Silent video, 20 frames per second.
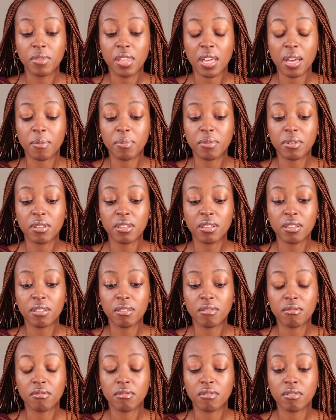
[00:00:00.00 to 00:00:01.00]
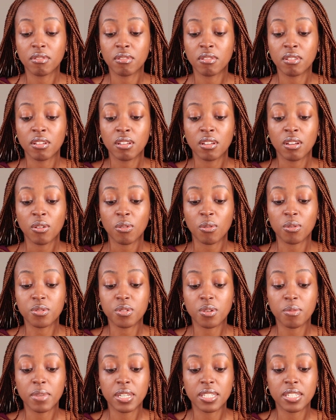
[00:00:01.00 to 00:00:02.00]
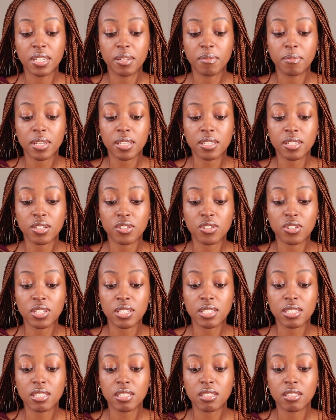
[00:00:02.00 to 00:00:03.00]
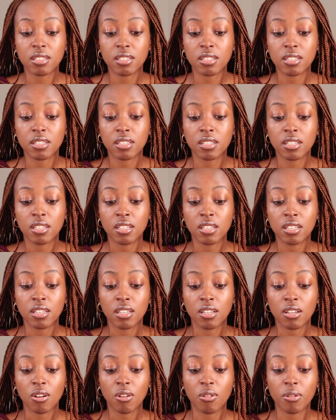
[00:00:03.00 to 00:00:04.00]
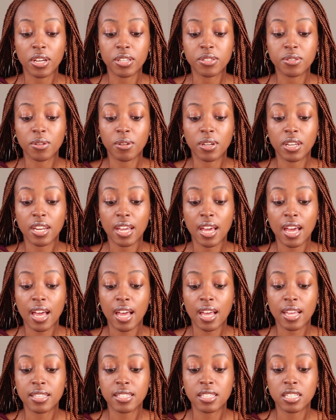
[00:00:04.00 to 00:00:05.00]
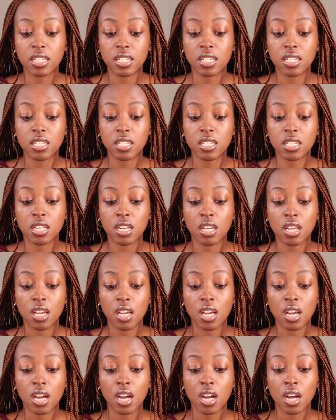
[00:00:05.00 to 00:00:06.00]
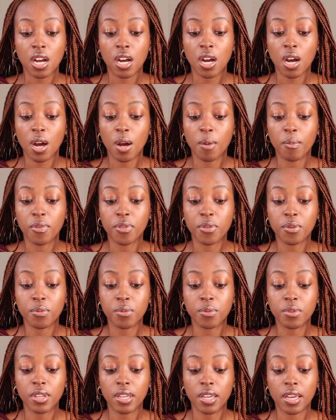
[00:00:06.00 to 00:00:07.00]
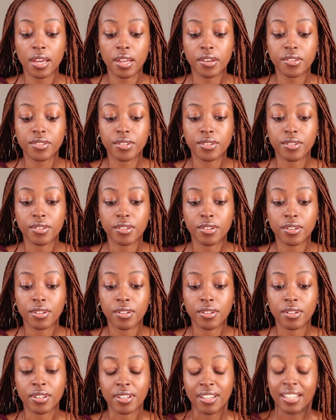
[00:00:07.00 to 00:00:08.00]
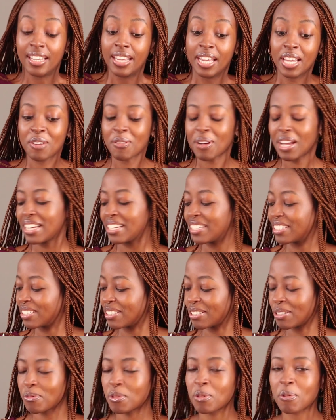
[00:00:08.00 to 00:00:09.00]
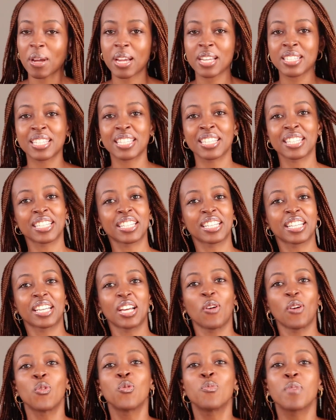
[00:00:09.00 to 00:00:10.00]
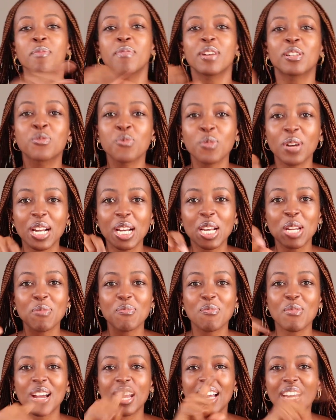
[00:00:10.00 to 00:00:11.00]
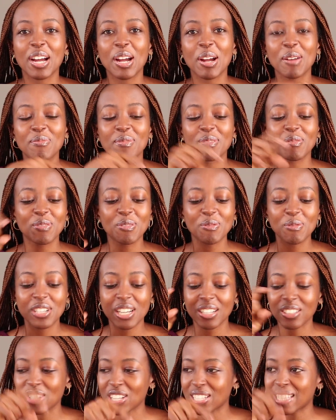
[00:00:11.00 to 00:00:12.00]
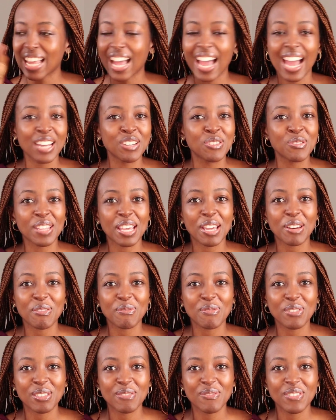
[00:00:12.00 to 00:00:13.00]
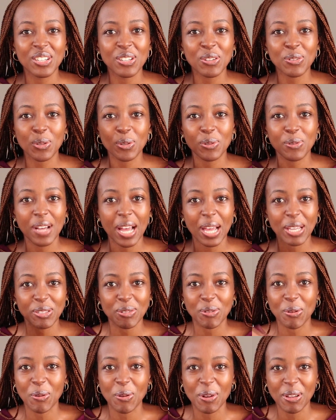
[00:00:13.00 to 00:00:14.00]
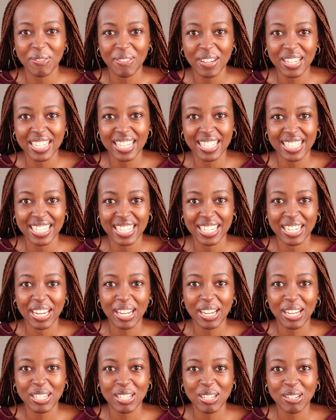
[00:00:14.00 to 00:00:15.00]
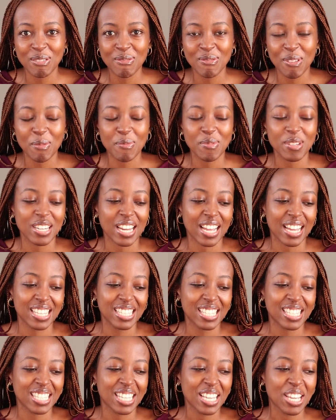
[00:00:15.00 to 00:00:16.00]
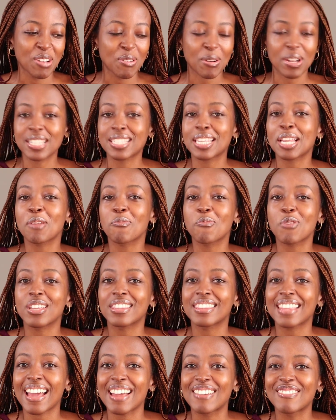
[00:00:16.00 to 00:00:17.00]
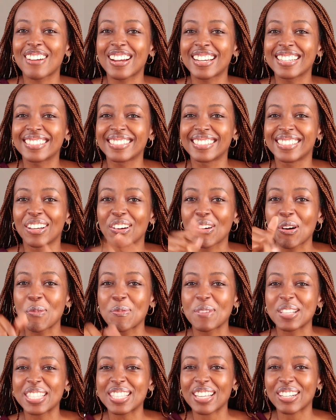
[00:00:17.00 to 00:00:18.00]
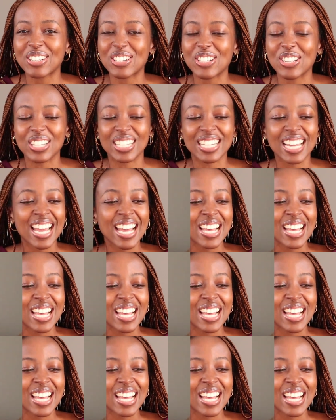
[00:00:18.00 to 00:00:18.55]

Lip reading: There'll be automated messages. Okay, so it hasn't come through yet. Anyway, we wait. Oh, maybe I'll do a clip where which I'll just add to the end of this video so you guys know if I tested negative. That'll be nice. We can celebrate that, right? In the comment section.